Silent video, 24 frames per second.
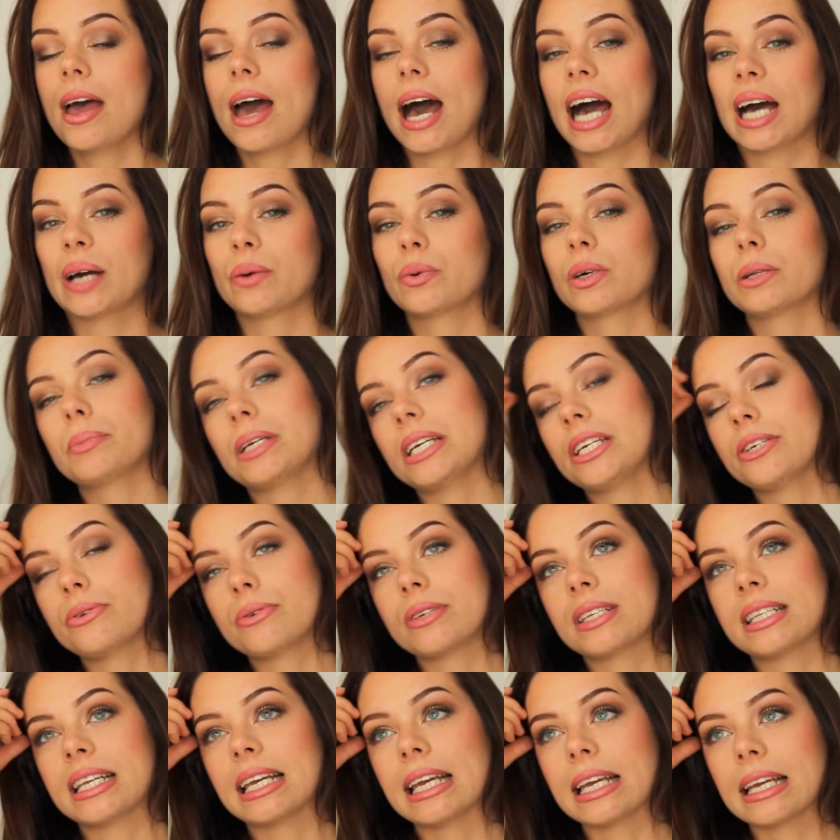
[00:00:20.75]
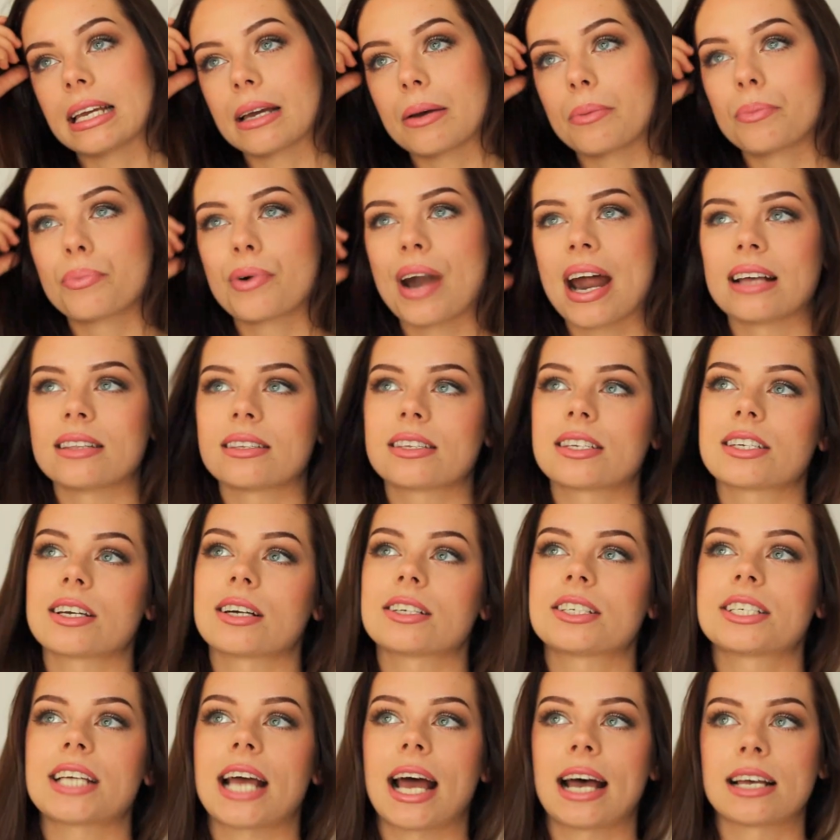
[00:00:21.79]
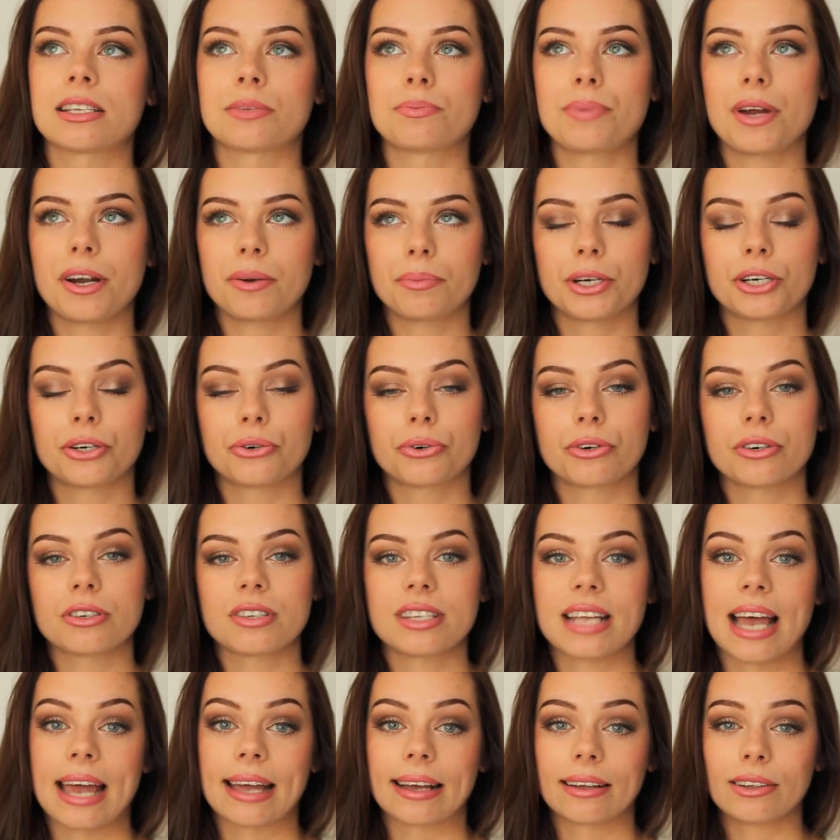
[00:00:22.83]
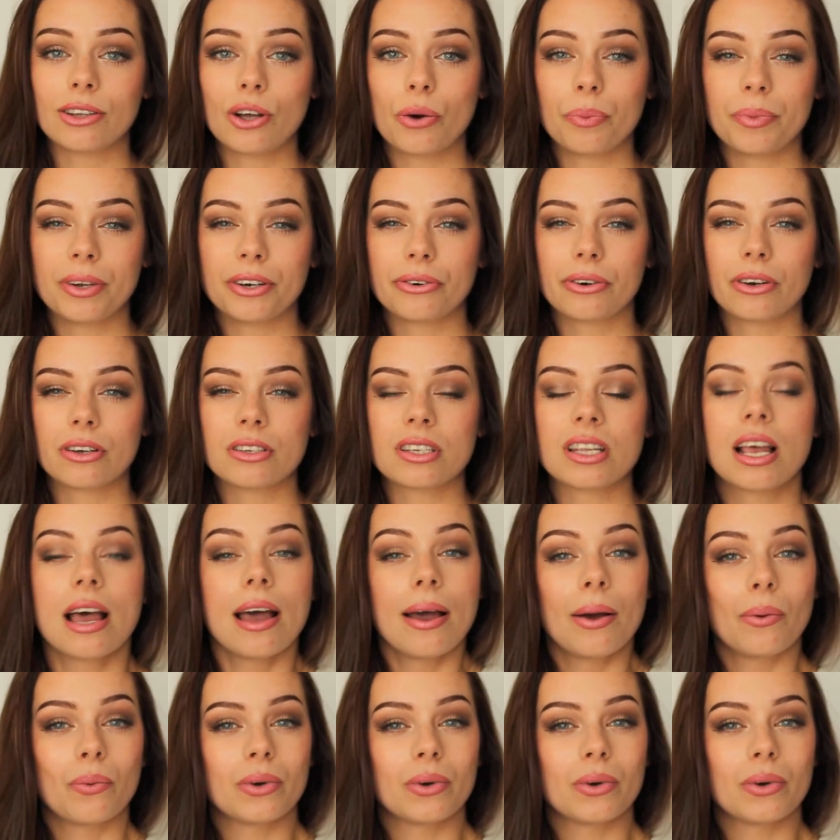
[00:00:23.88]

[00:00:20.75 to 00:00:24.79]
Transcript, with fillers: I will be using brands such as bareMinerals and GloMinerals,